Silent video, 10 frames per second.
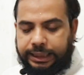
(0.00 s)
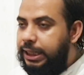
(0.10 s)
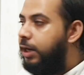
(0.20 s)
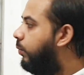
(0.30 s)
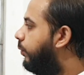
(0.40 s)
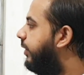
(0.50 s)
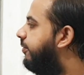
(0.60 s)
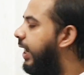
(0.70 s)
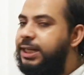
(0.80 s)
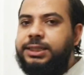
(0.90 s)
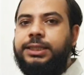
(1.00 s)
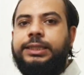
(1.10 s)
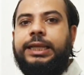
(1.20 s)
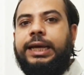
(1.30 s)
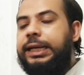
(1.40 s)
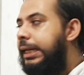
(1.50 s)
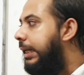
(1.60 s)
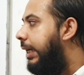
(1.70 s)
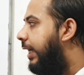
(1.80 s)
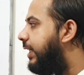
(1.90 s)
Now we find the
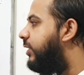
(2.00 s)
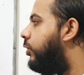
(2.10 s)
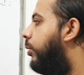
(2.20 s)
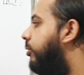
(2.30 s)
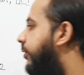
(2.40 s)
highest common